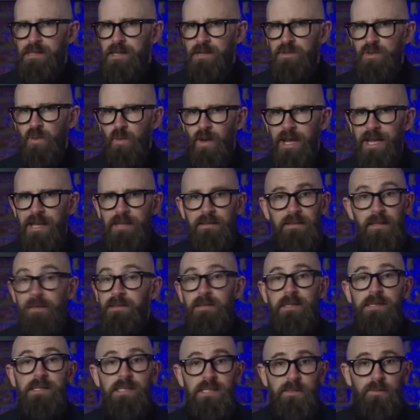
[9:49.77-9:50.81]
such a way
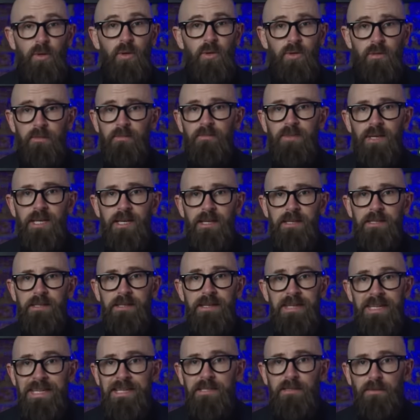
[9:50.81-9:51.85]
that this small bird
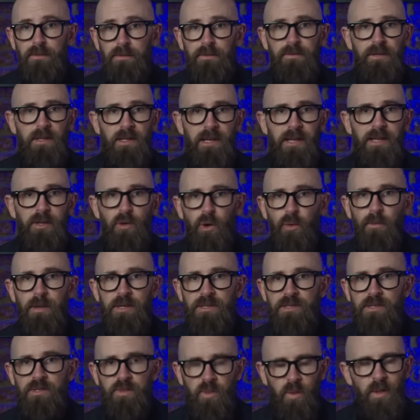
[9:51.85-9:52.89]
needn't fly
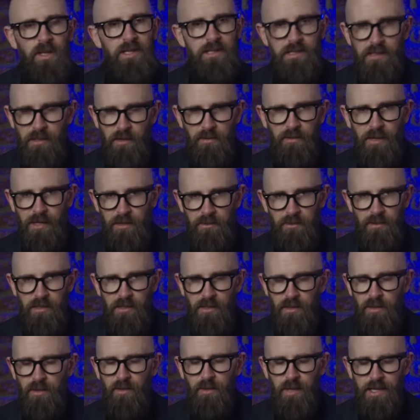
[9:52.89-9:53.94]
almost twice around
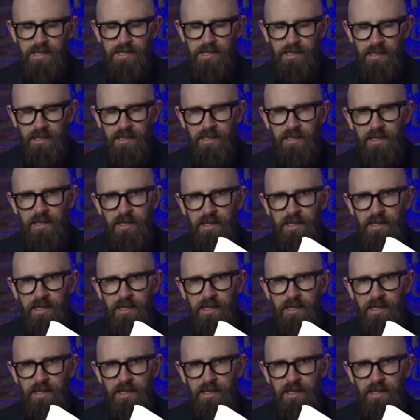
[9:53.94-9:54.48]
the equator